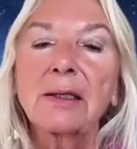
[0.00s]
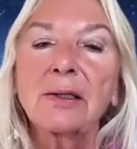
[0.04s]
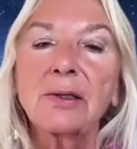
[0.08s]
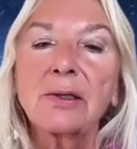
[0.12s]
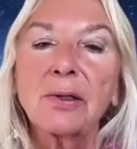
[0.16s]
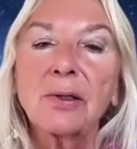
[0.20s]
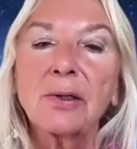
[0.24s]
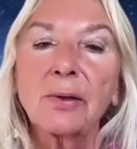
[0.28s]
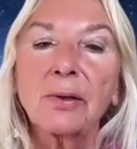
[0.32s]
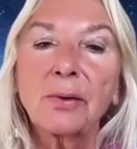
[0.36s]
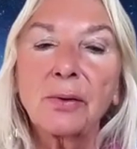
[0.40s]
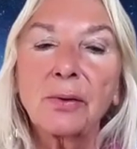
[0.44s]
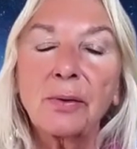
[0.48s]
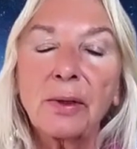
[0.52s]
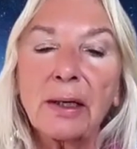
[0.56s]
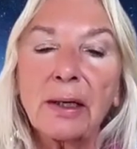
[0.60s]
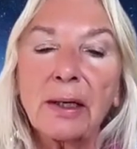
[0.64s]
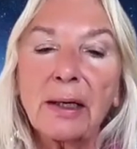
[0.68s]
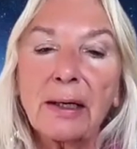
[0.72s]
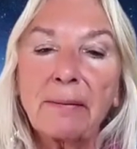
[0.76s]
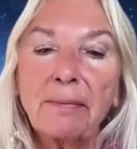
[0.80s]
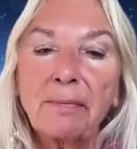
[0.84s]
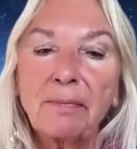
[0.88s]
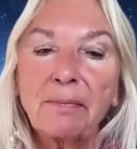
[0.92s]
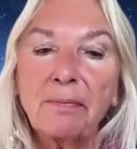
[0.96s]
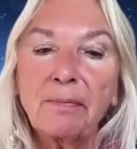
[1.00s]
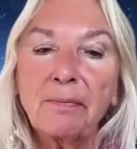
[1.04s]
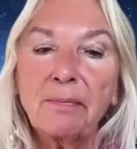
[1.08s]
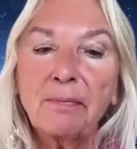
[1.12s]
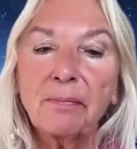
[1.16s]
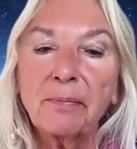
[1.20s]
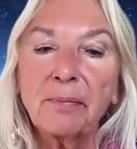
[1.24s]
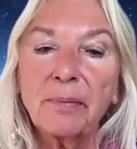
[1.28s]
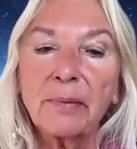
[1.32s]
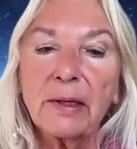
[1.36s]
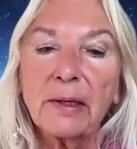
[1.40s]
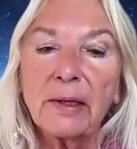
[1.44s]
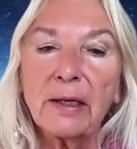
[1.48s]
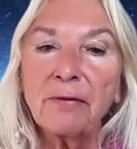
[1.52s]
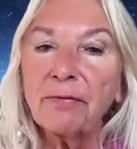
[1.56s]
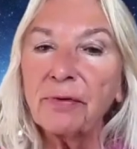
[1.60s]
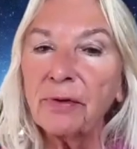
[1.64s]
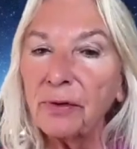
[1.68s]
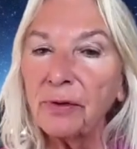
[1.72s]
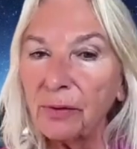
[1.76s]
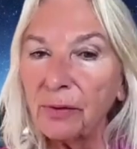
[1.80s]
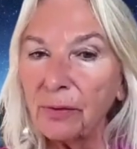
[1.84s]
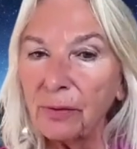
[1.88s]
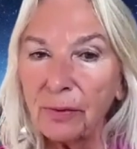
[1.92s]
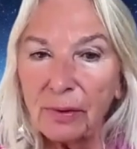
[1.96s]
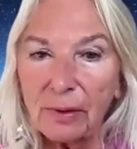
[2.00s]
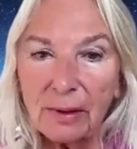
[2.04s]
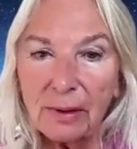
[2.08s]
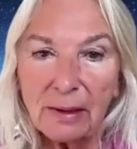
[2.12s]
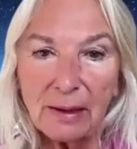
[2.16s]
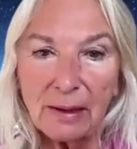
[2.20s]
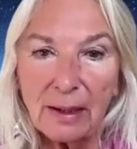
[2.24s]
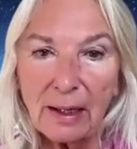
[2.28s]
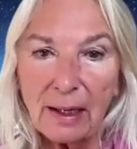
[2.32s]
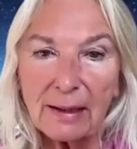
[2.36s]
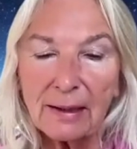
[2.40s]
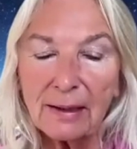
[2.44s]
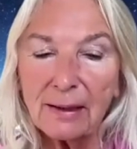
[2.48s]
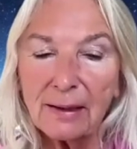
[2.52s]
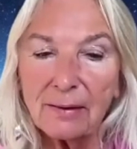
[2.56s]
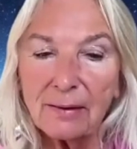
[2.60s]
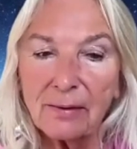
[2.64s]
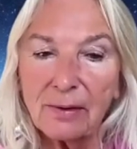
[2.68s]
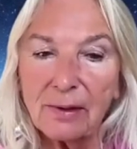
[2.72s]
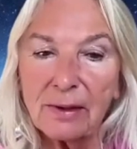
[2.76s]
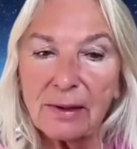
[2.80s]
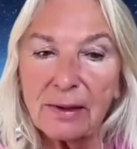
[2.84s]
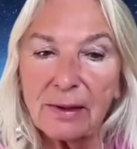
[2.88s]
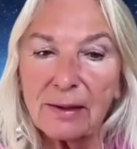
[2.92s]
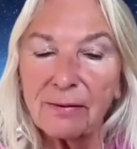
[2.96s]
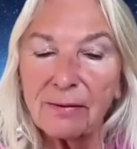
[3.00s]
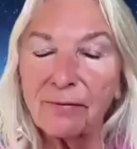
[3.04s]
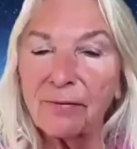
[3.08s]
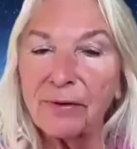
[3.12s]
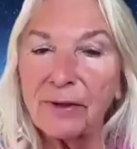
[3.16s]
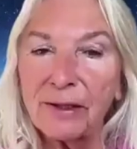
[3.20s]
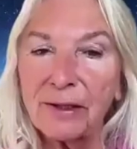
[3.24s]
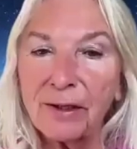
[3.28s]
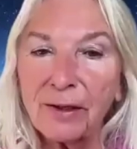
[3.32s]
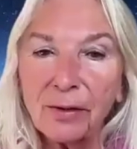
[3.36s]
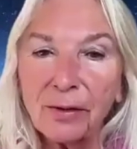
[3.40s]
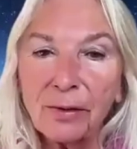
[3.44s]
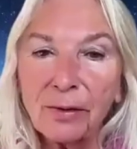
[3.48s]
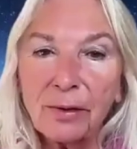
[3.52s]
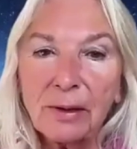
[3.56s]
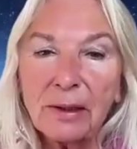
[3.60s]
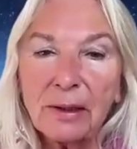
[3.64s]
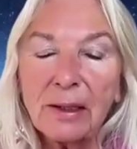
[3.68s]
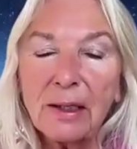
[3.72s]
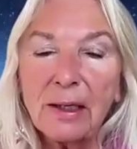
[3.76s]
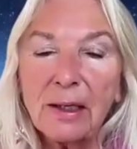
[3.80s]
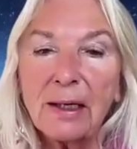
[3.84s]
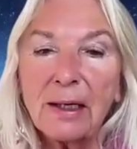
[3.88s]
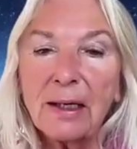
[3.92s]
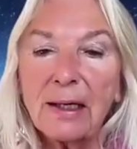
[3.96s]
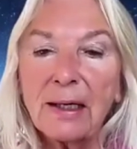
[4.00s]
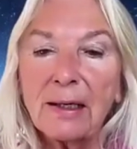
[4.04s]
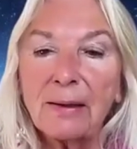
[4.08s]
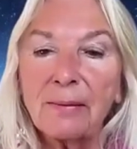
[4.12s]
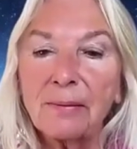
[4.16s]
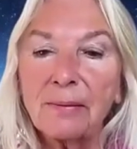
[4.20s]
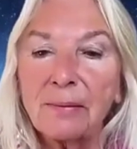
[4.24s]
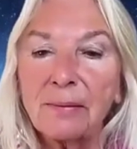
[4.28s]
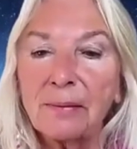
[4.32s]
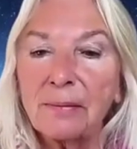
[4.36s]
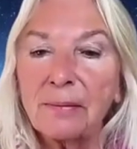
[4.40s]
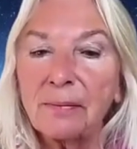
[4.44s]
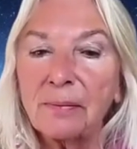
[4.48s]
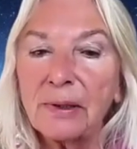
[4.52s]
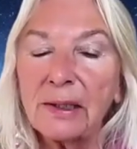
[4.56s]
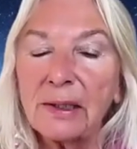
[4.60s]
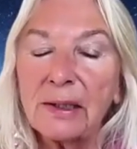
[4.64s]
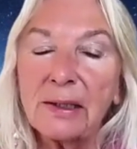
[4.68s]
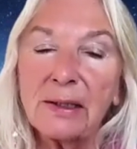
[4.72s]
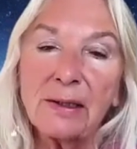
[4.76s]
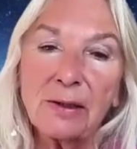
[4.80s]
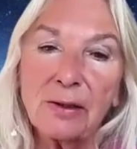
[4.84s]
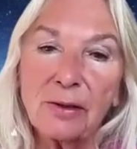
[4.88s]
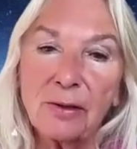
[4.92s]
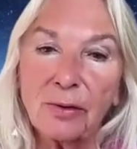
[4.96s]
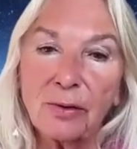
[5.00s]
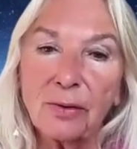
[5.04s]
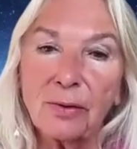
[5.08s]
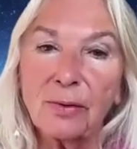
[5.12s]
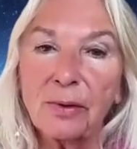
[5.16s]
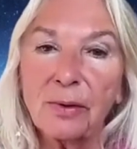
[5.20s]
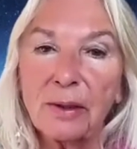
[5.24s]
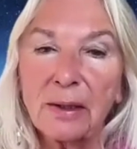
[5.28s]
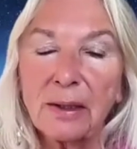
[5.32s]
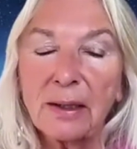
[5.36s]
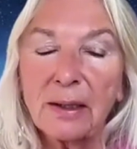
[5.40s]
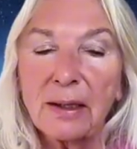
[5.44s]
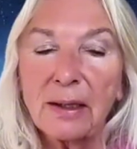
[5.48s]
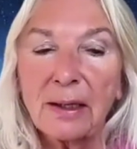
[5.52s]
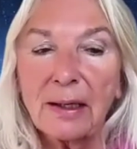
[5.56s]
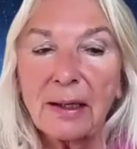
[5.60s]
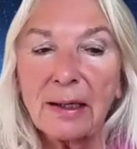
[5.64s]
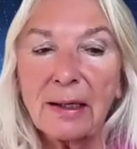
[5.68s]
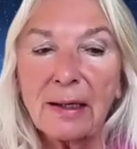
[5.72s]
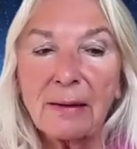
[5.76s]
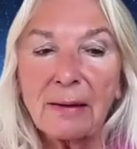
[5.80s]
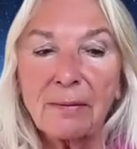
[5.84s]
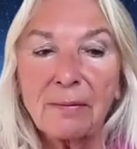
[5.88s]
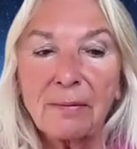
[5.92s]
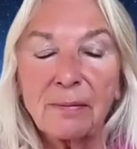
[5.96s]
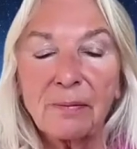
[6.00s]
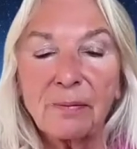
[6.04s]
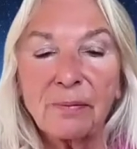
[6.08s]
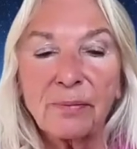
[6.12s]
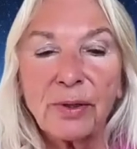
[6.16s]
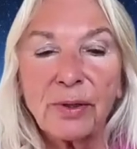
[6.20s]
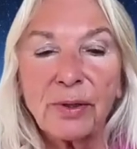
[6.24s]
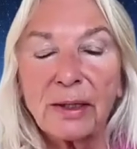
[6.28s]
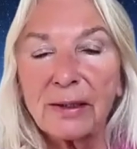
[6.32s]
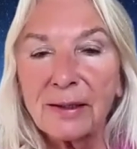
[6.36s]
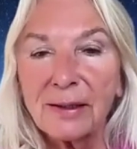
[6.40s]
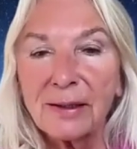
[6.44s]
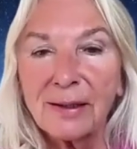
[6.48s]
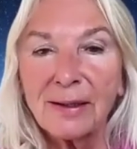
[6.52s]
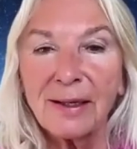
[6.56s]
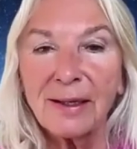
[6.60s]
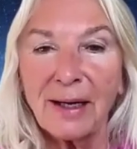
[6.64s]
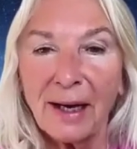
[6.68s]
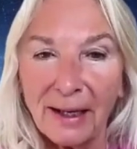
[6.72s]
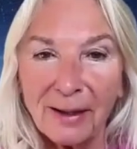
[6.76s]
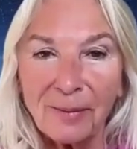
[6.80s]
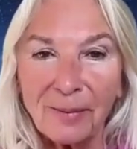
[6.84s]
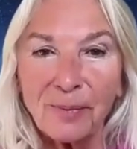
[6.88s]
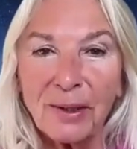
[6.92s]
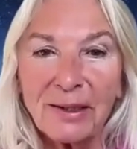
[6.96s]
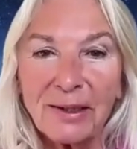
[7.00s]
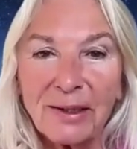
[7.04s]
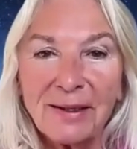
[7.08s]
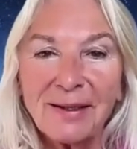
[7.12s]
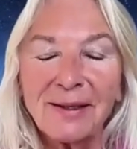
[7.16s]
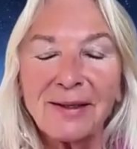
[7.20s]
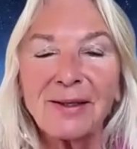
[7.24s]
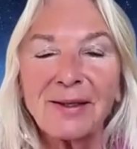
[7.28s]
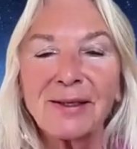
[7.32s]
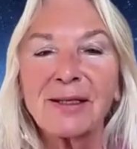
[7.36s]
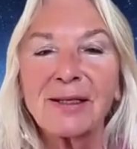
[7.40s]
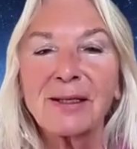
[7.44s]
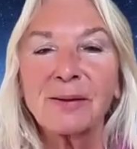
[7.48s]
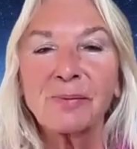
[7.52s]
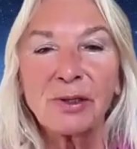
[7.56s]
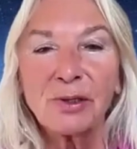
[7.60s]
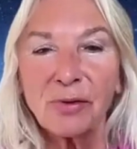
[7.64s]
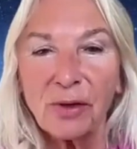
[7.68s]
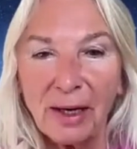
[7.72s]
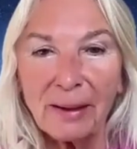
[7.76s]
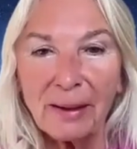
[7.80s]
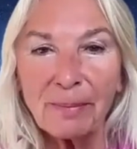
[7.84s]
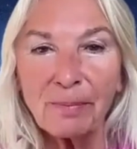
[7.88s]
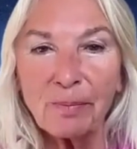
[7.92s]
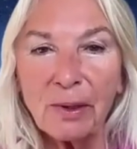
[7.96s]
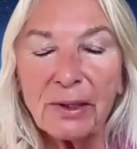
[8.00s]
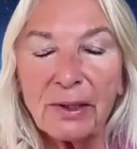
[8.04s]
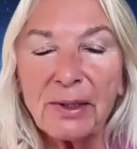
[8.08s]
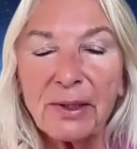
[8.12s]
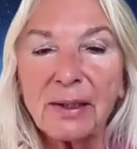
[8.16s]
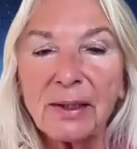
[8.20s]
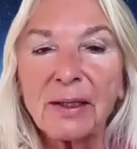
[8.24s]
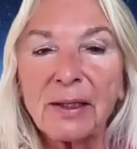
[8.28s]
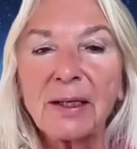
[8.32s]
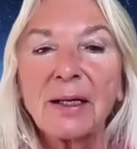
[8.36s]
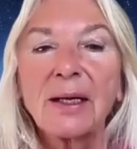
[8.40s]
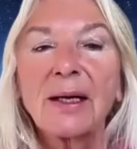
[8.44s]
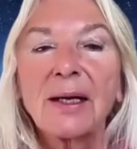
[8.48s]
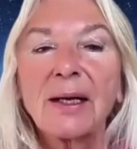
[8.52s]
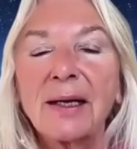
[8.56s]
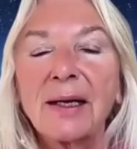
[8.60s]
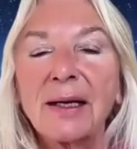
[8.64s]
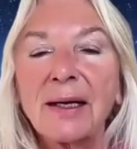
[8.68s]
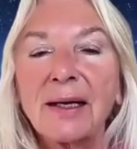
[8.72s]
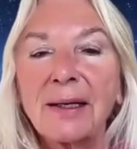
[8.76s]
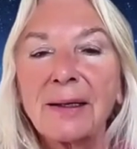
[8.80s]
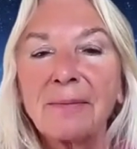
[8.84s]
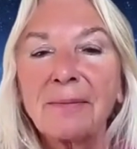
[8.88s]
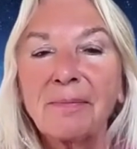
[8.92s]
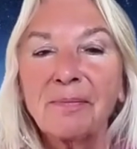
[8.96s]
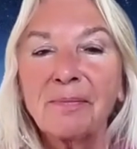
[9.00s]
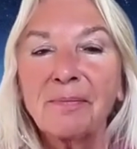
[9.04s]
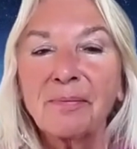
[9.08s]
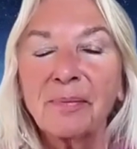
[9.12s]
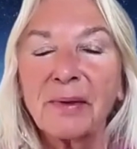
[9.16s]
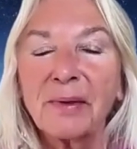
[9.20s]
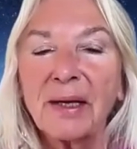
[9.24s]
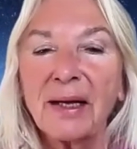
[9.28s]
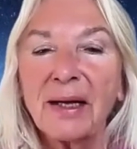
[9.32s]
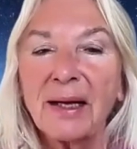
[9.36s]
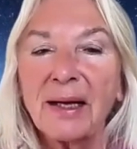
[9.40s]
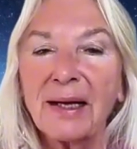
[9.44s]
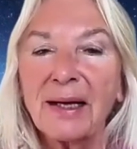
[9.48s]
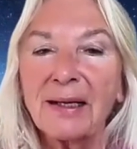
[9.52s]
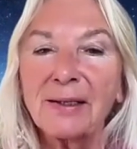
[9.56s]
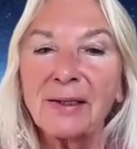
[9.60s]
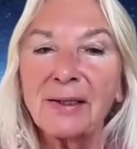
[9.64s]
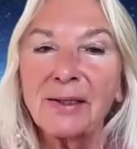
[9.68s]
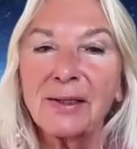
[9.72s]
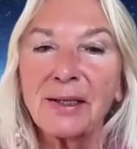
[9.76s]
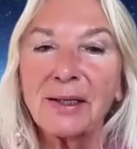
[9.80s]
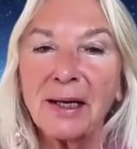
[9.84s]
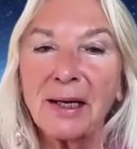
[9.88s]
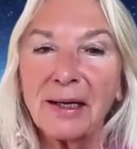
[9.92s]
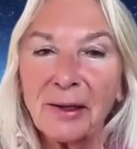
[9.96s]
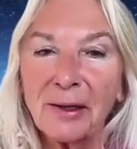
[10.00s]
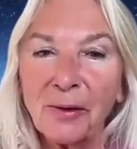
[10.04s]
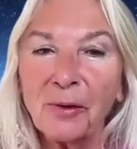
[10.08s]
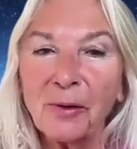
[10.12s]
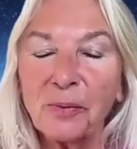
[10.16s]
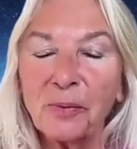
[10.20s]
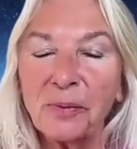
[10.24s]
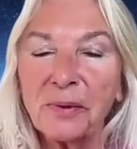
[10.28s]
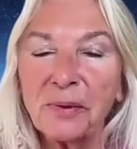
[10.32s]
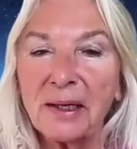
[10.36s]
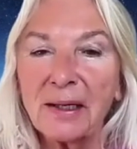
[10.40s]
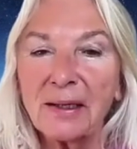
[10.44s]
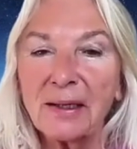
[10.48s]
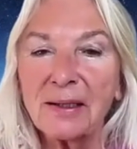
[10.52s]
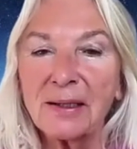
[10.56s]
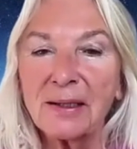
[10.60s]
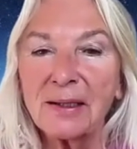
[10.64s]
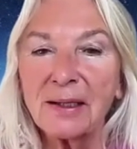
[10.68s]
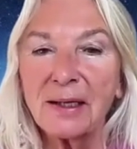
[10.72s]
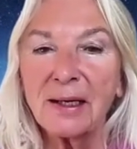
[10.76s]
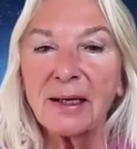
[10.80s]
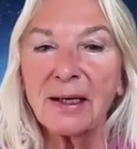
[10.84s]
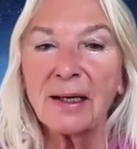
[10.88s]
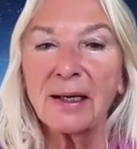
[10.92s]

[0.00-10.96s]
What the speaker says: So if you like this video, please do press the like button and the subscribe button. And I hope that